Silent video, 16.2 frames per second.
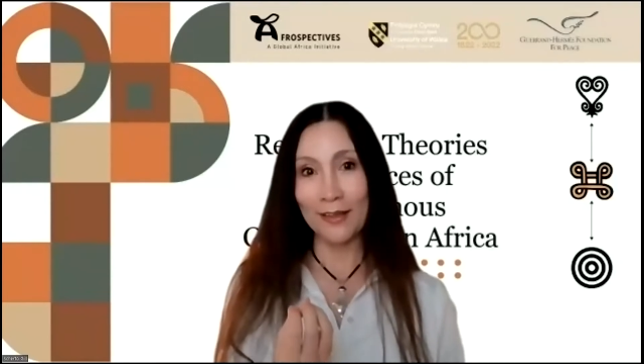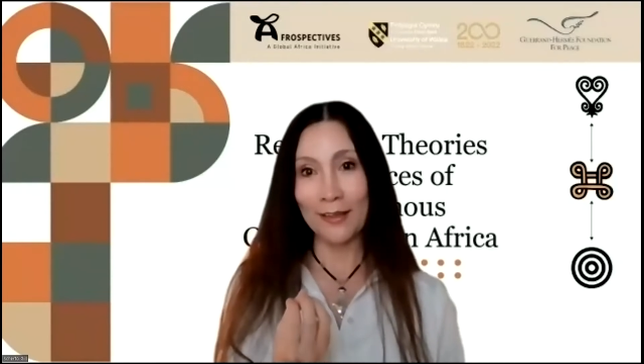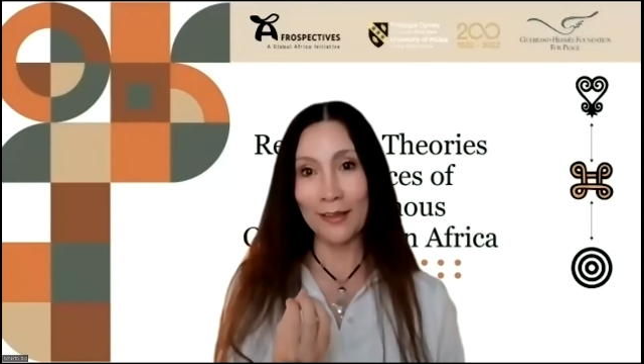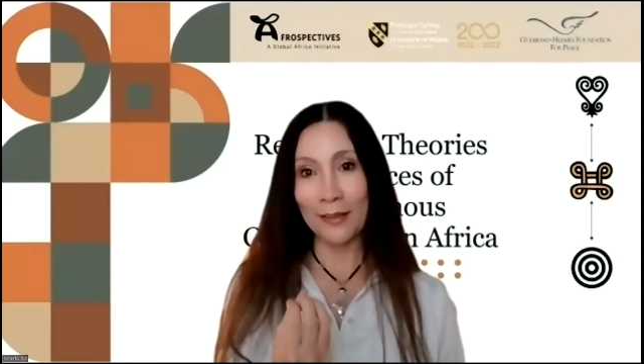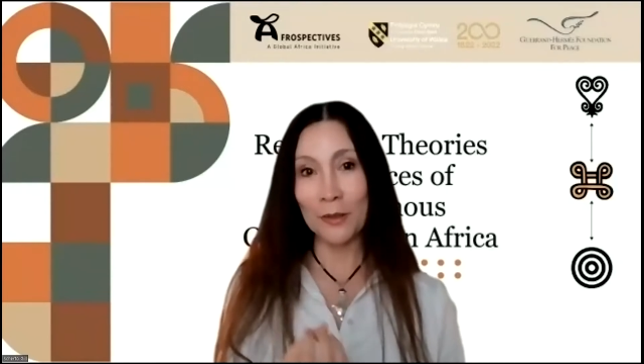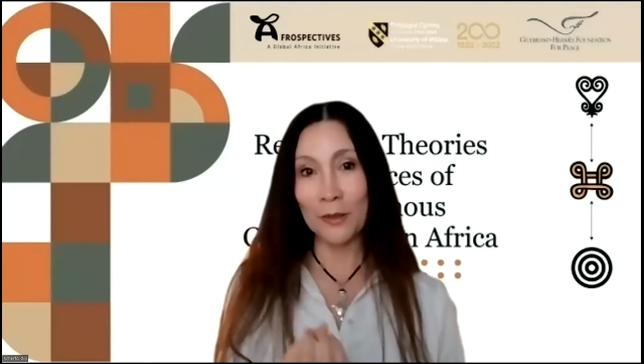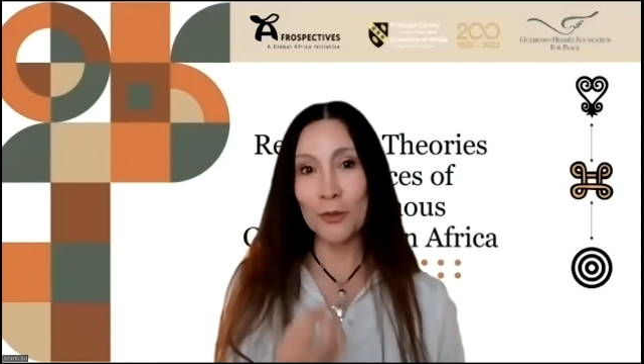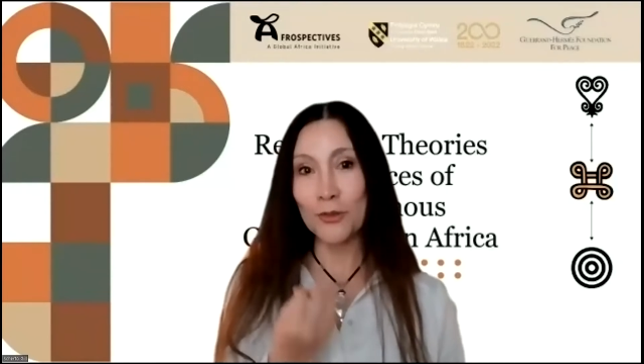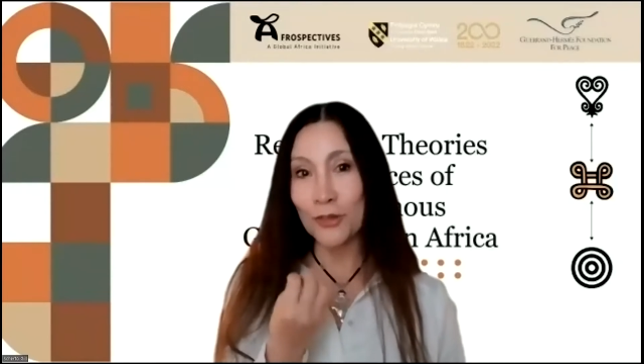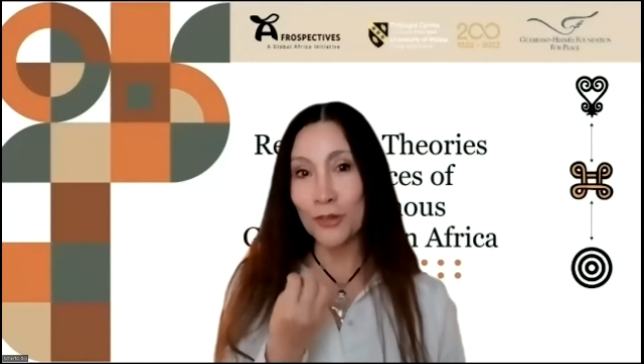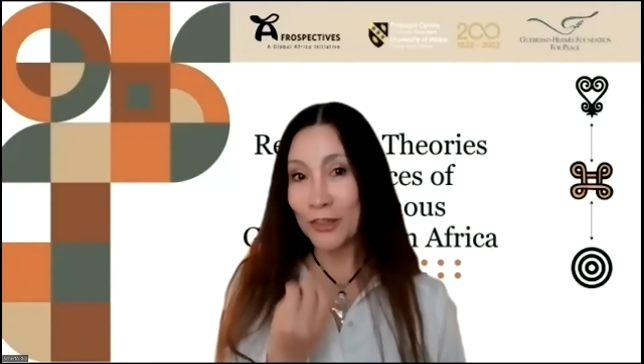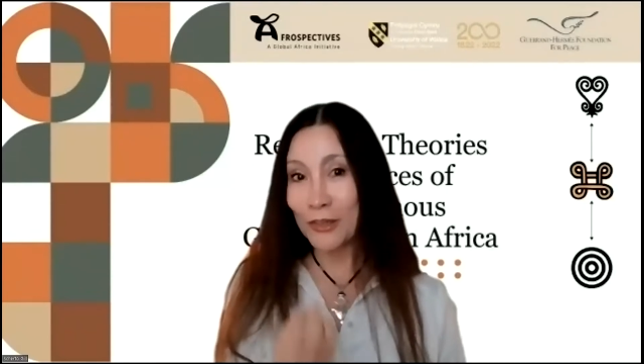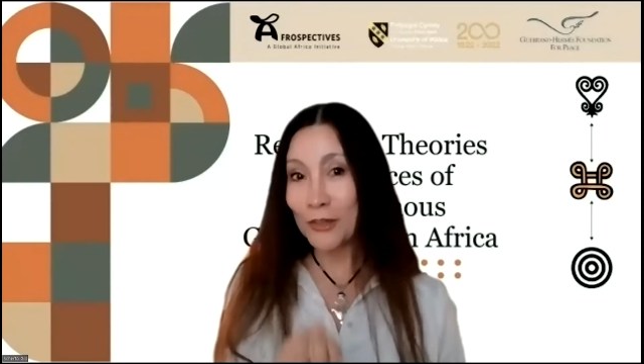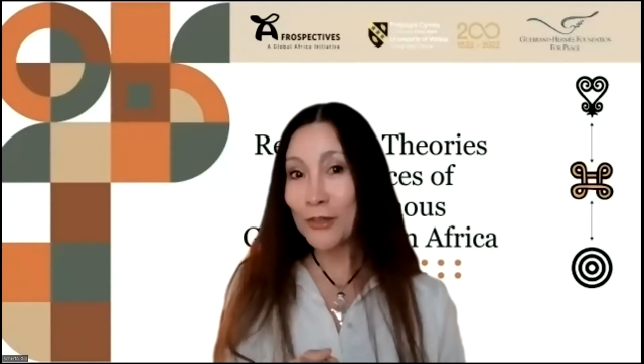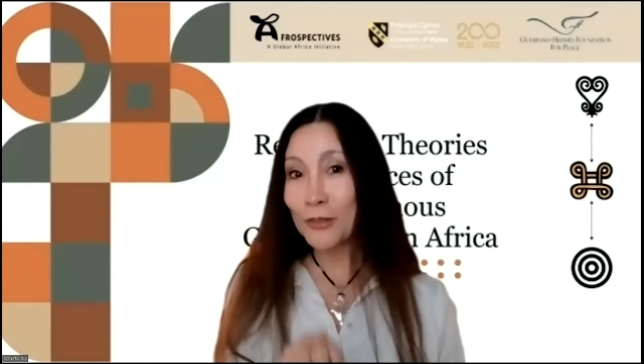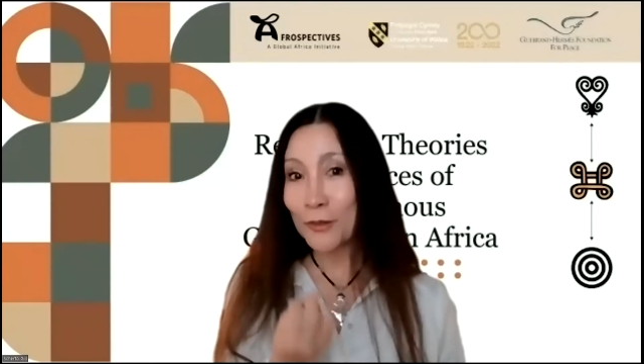in the
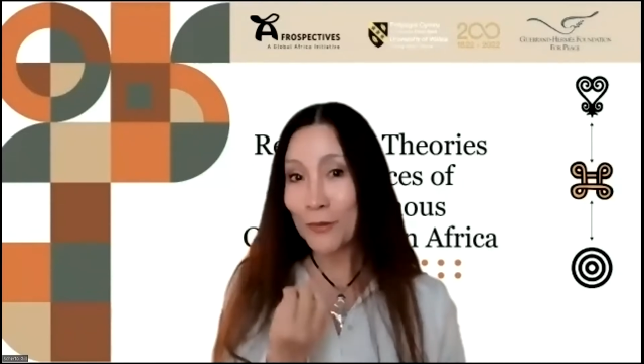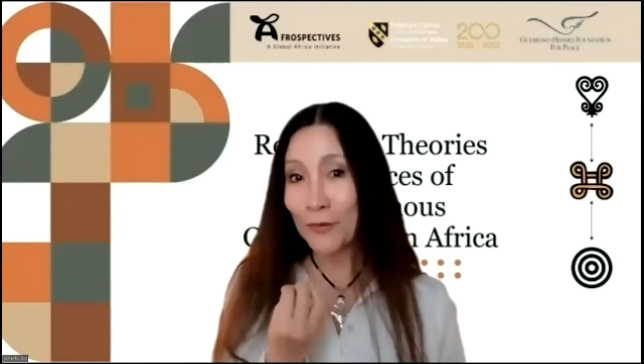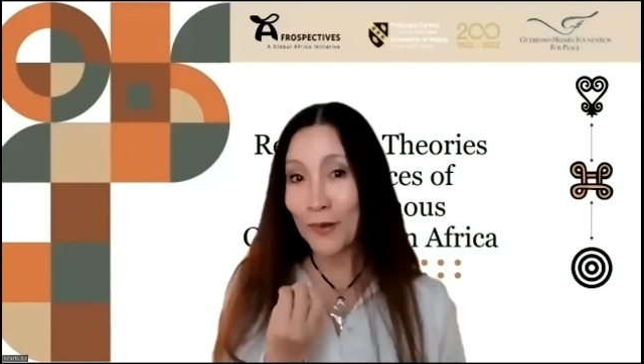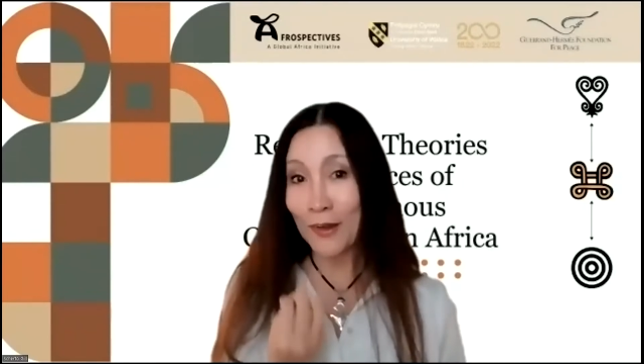traditional